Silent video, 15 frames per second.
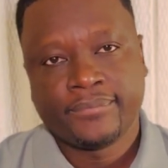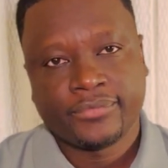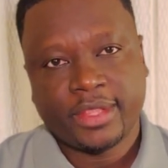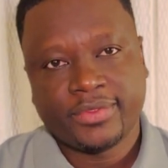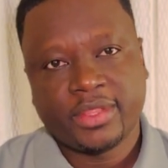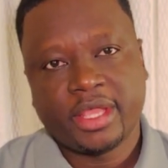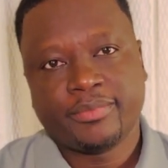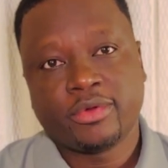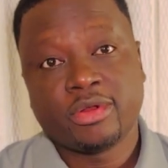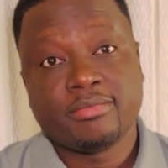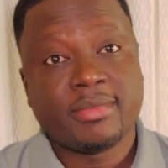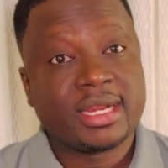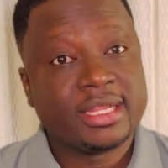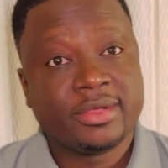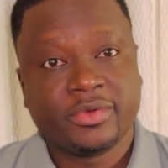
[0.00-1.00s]
Then they brought
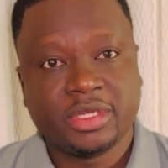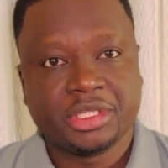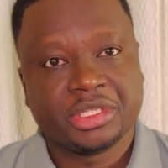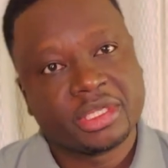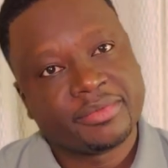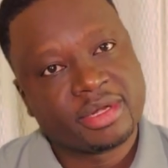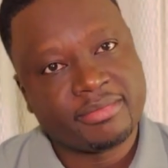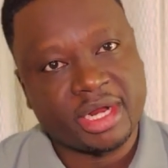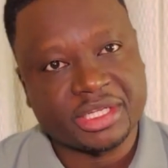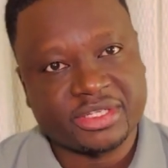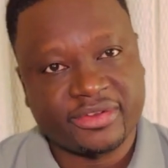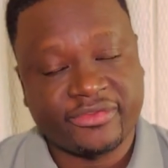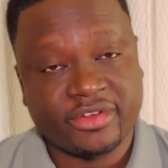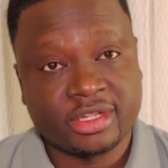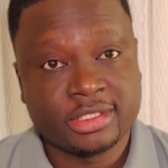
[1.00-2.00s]
money with the German Marshall
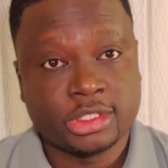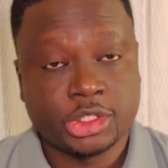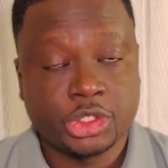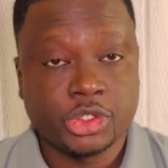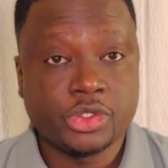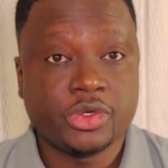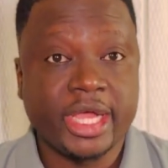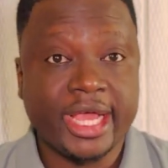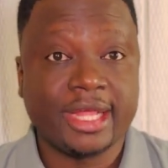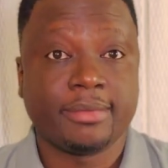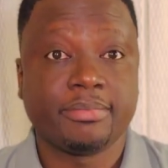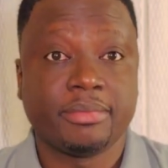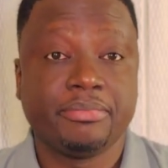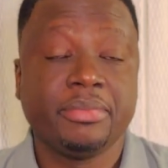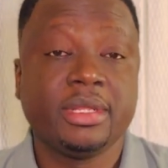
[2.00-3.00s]
Fund to
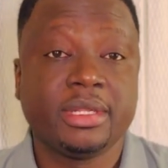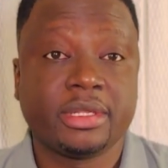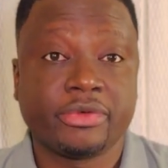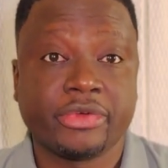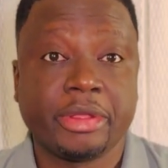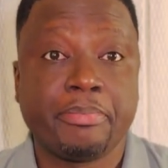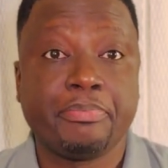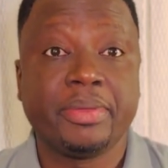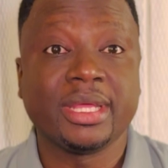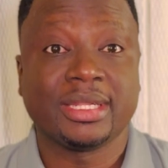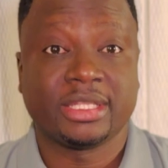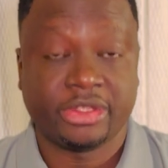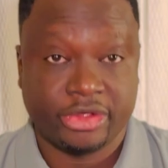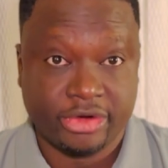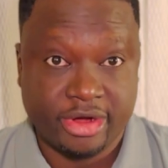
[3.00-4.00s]
help
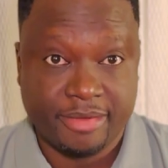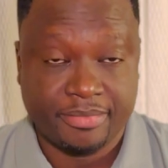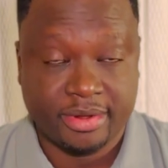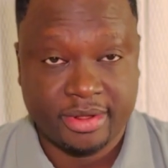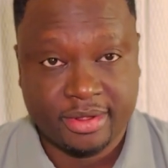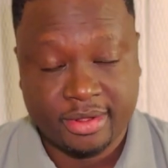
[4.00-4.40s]
rebuild Europe.